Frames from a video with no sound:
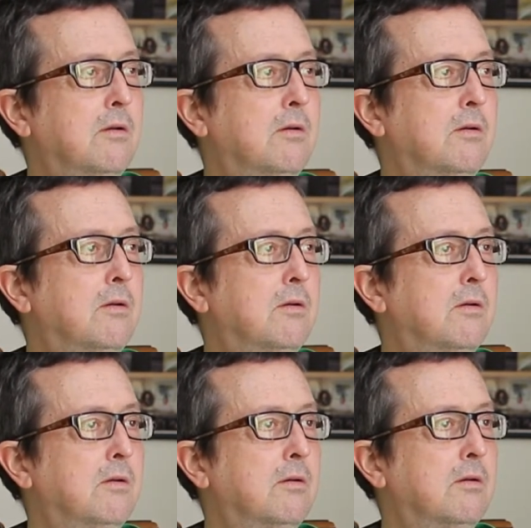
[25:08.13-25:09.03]

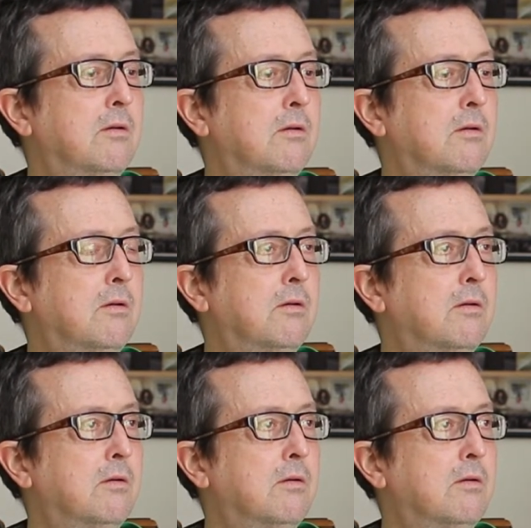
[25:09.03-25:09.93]

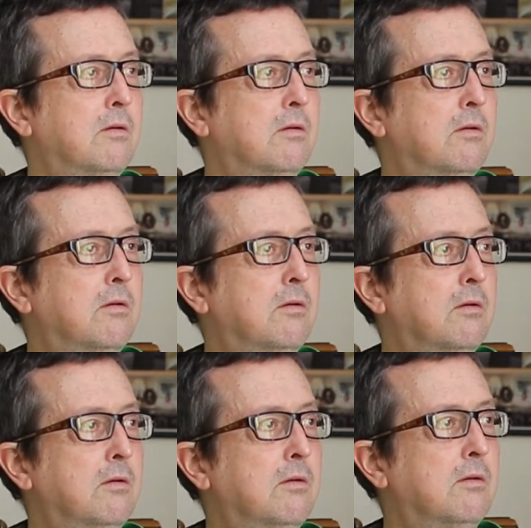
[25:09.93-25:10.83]

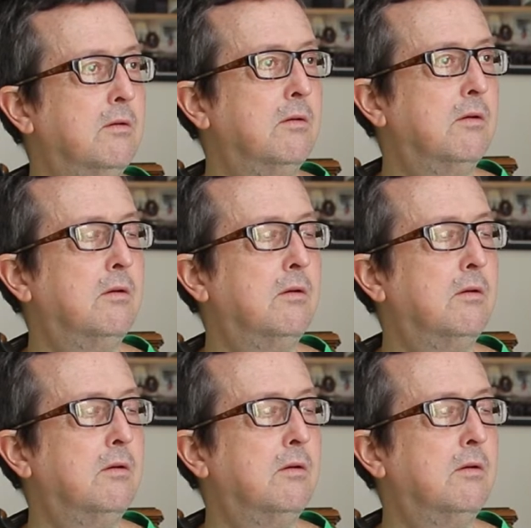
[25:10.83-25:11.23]
No words are spoken by the person on screen.